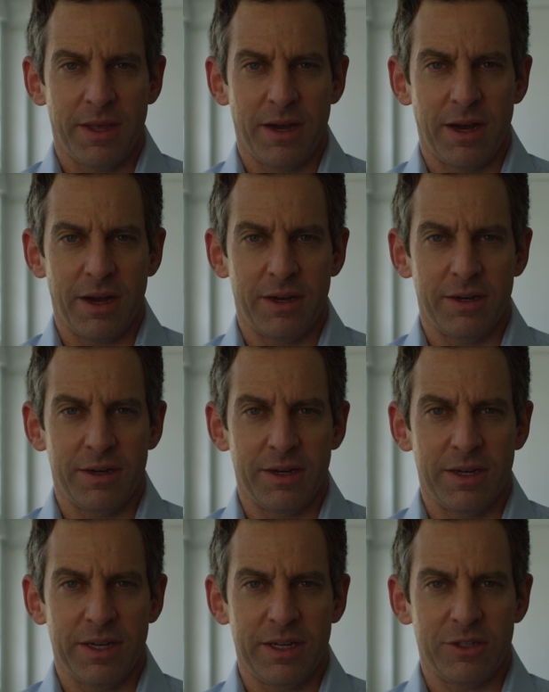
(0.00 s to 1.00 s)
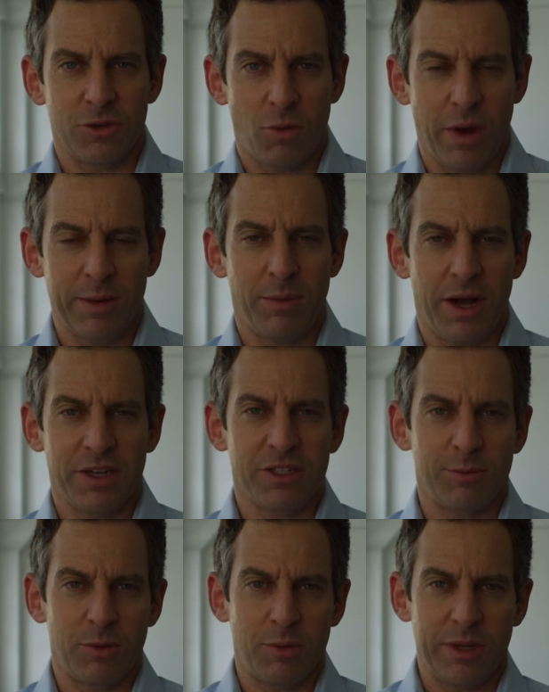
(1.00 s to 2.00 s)
uh, it's quite
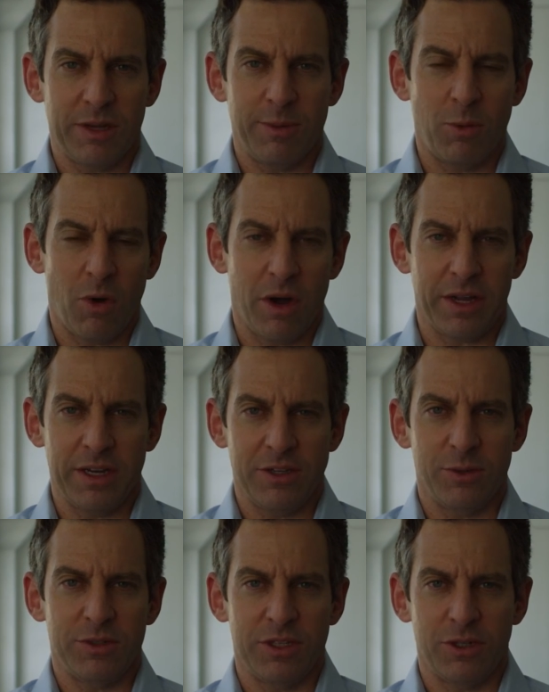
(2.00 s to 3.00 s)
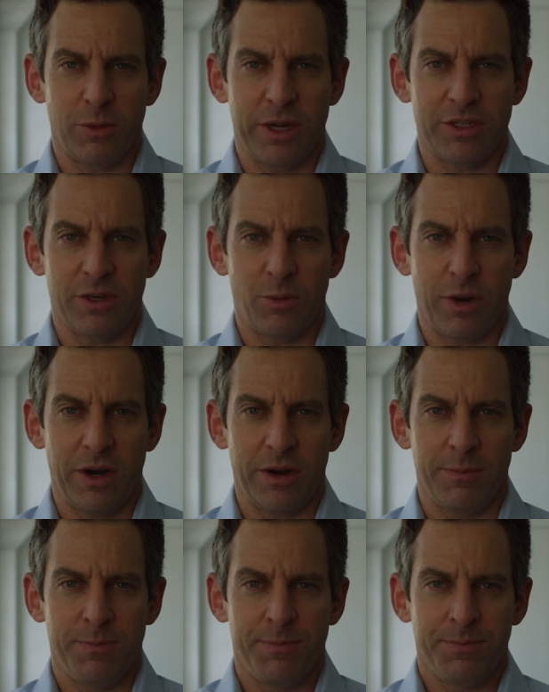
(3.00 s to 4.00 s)
possible we could be walking into a situation where